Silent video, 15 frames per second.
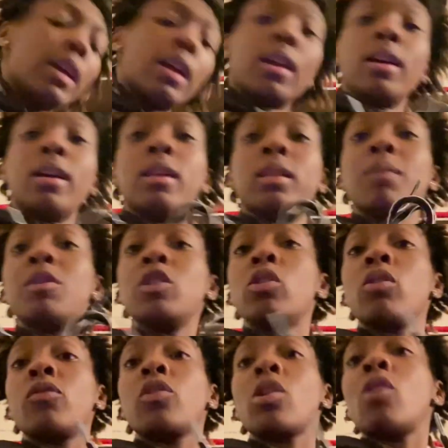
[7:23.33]
And let me know
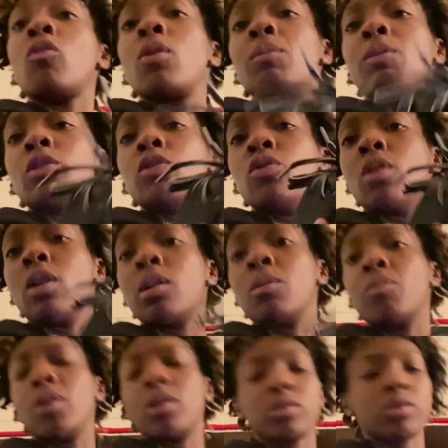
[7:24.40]
if y'all want me to do an
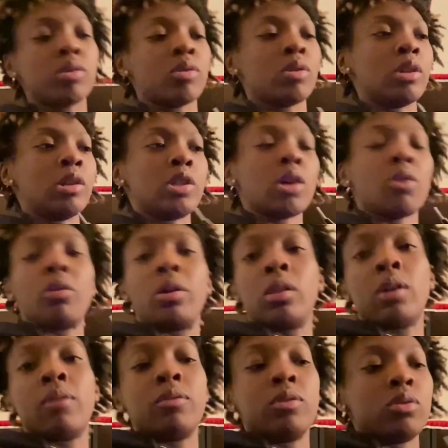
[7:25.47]
unboxing on the Cherry
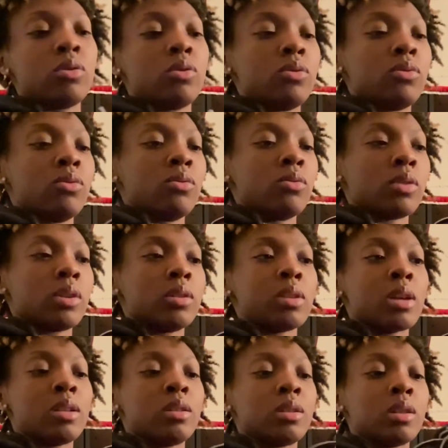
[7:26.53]
11s too. Because
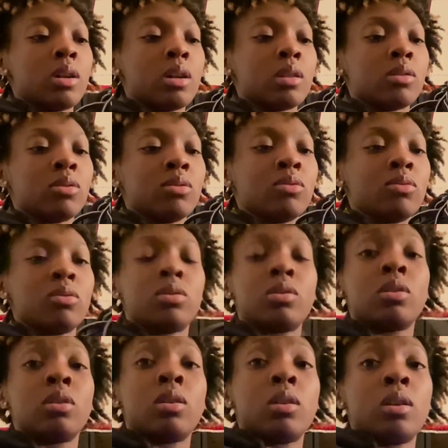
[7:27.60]
I just got those.
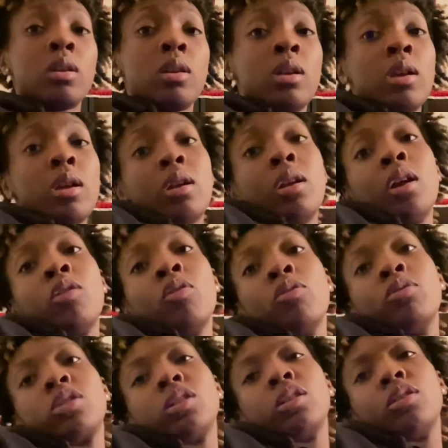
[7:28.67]
And I know
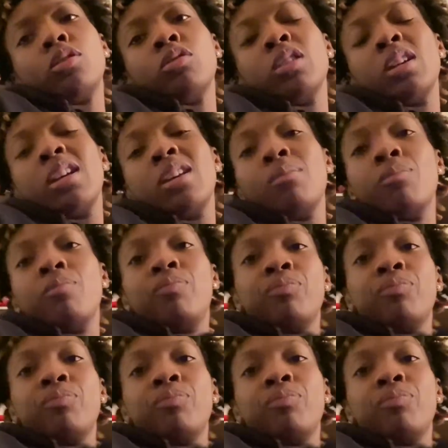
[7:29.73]
it's a little late.